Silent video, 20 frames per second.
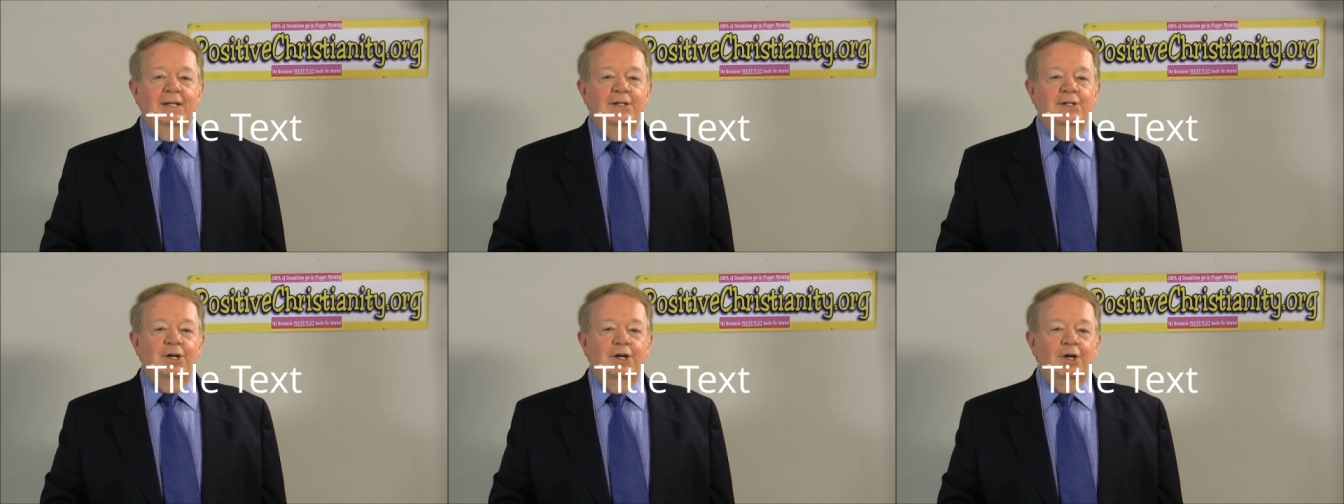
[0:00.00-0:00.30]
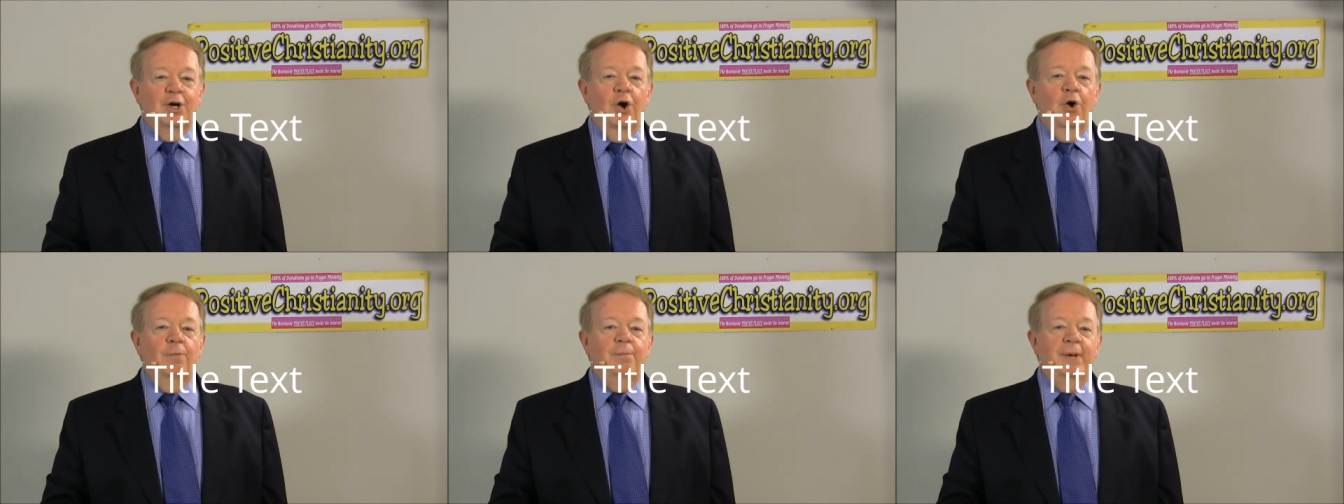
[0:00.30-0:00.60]
to
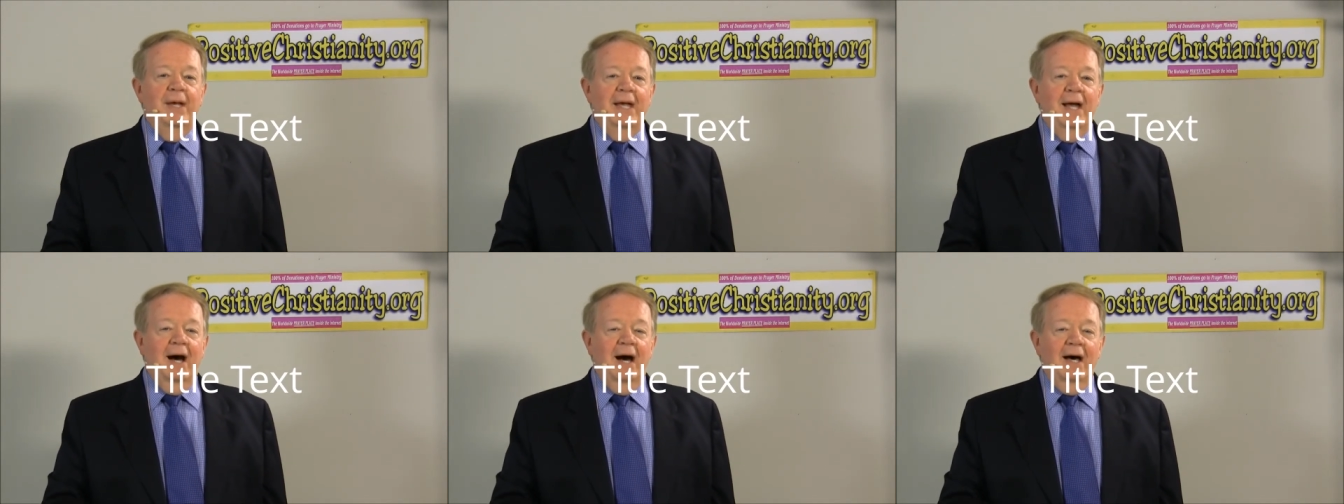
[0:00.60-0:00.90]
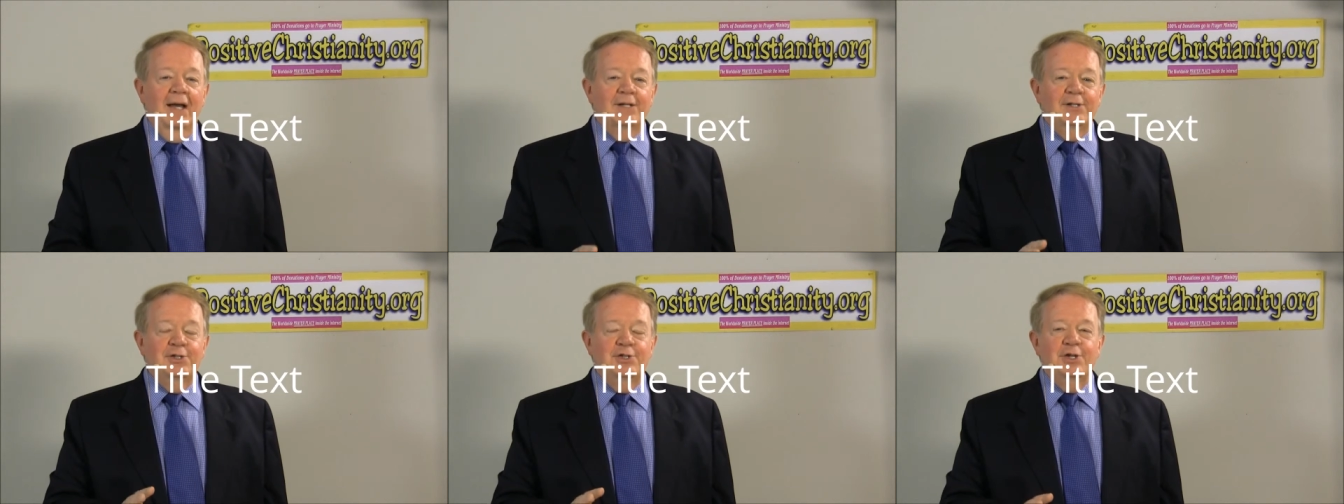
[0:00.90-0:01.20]
go
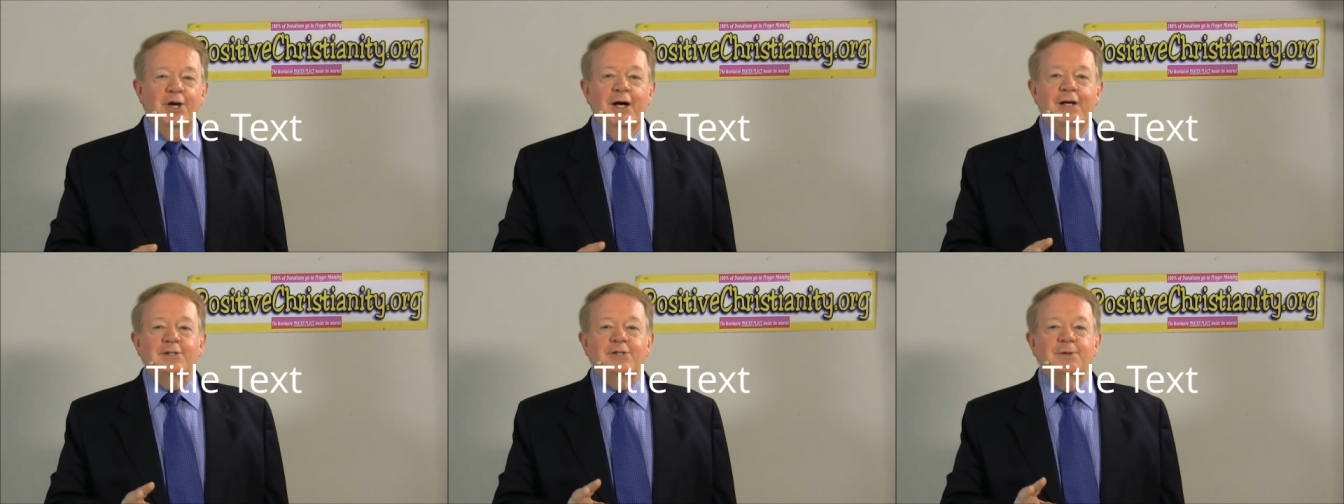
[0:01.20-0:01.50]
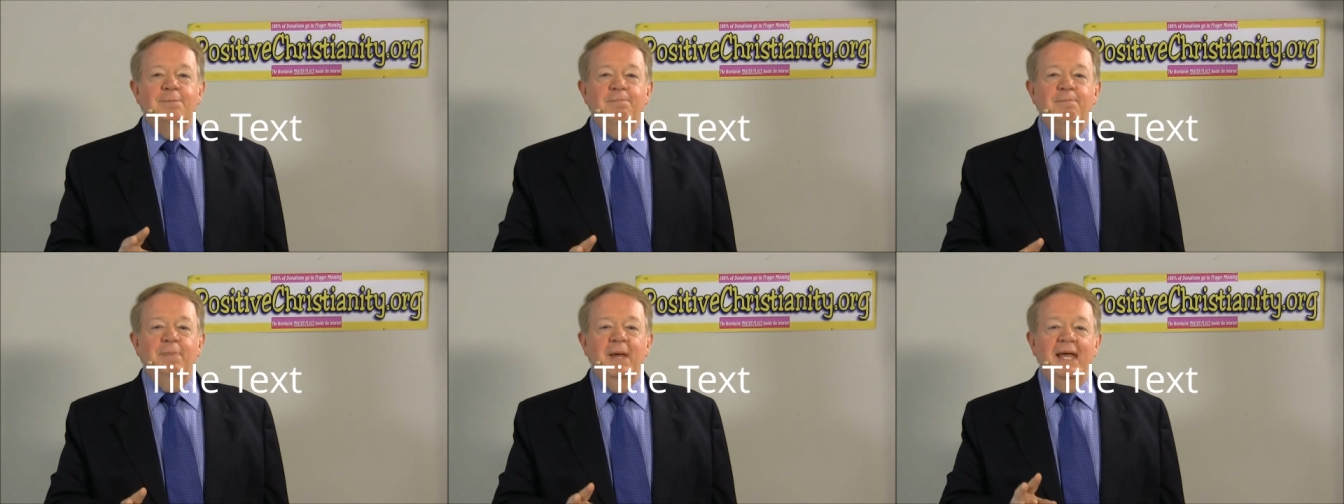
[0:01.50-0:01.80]
beyond
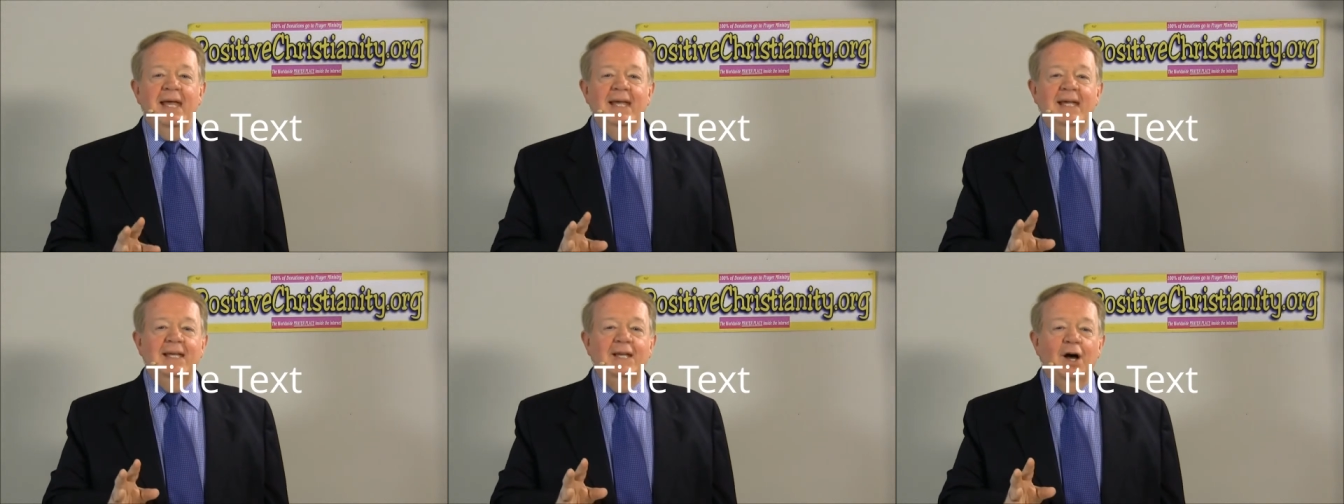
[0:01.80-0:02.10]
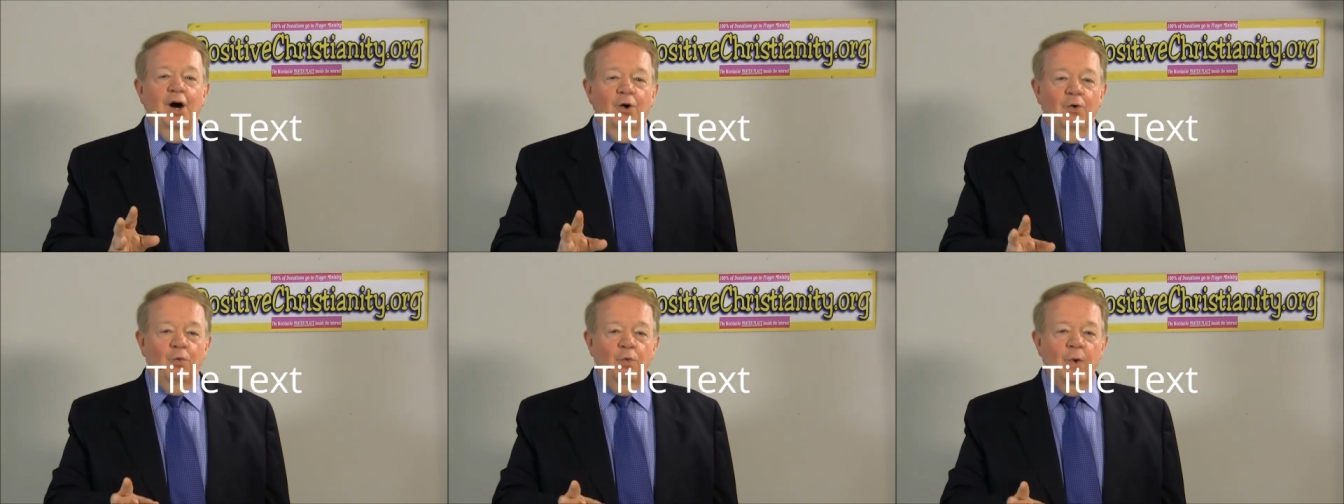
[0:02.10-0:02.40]
just being
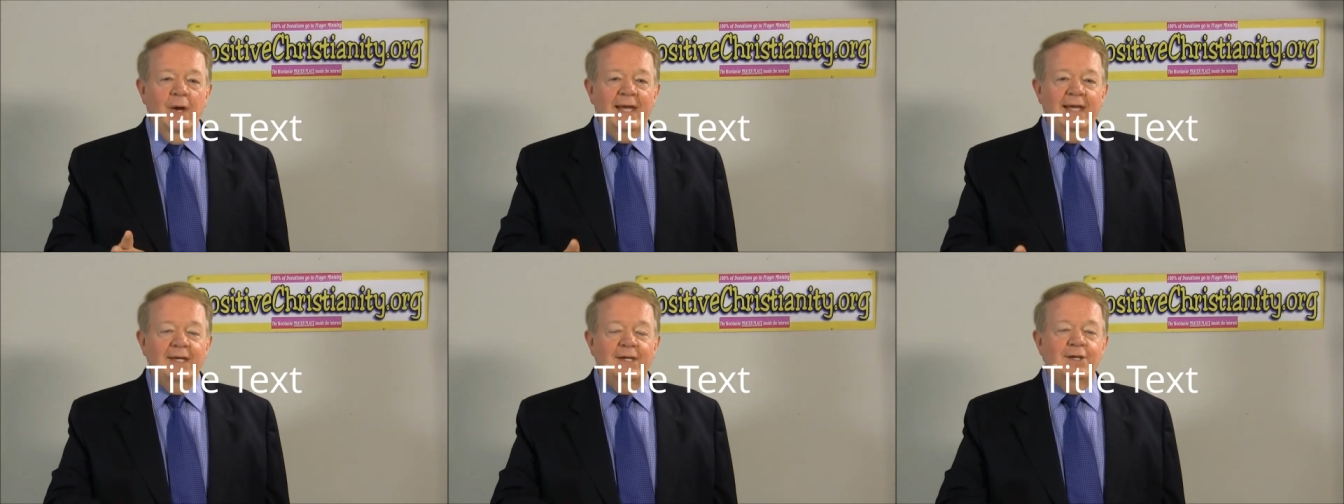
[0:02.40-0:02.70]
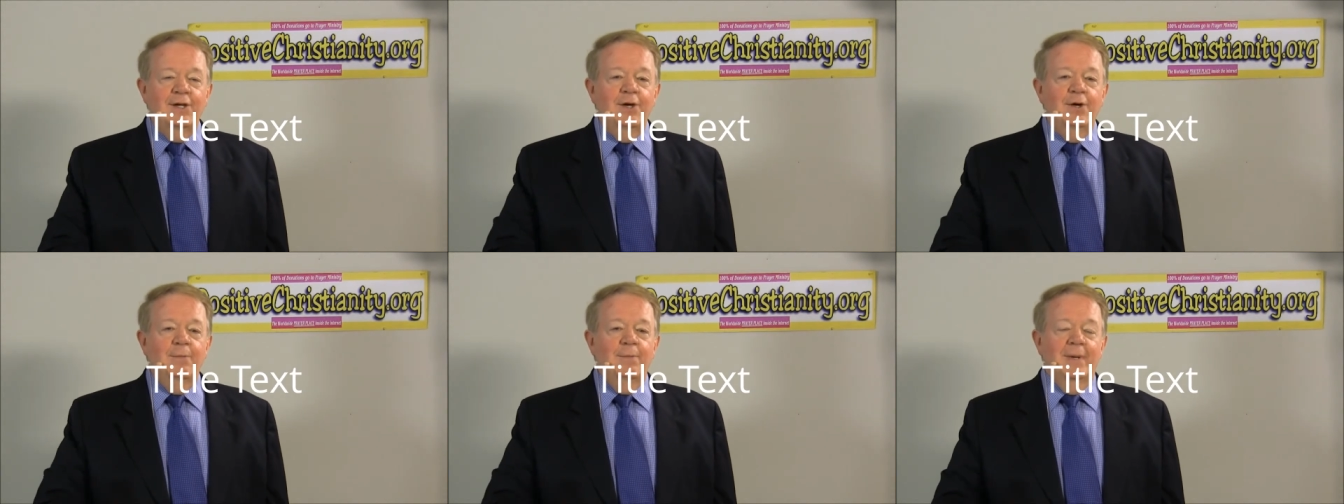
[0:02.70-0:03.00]
a weak
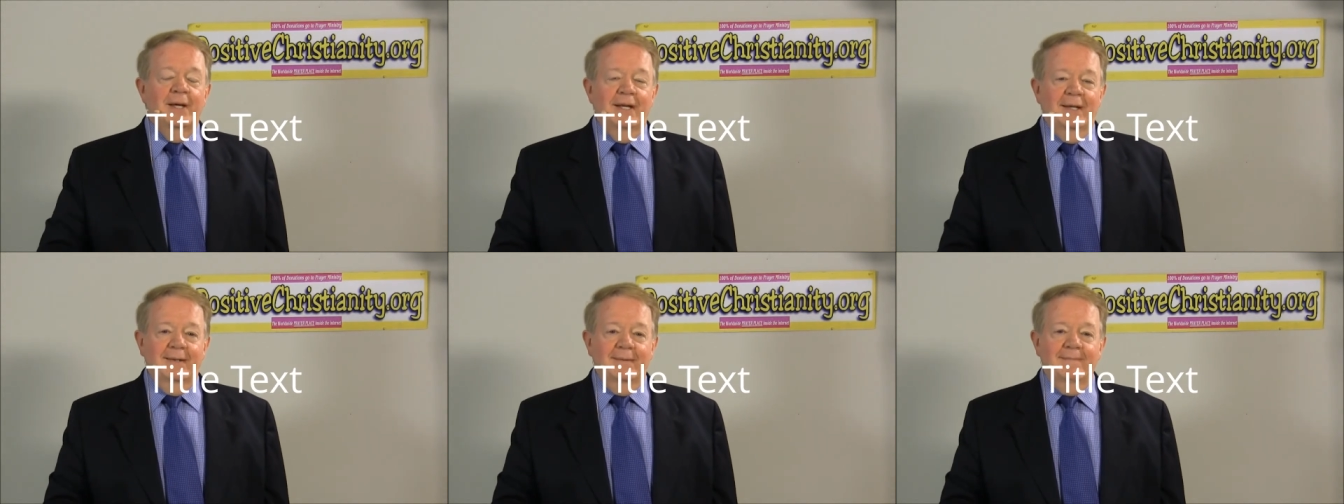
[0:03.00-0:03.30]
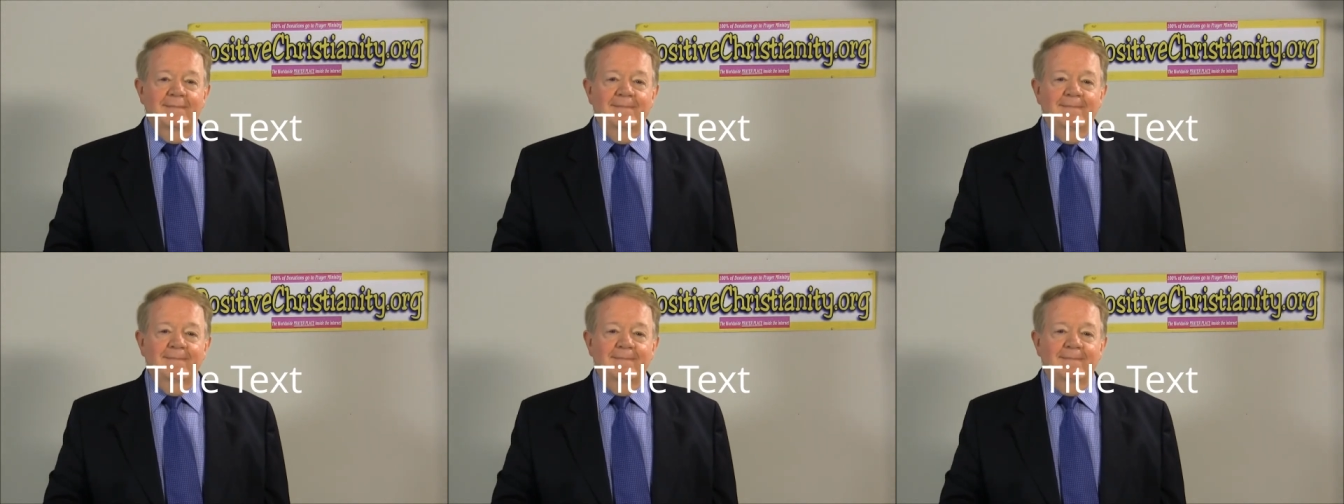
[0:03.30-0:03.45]
human.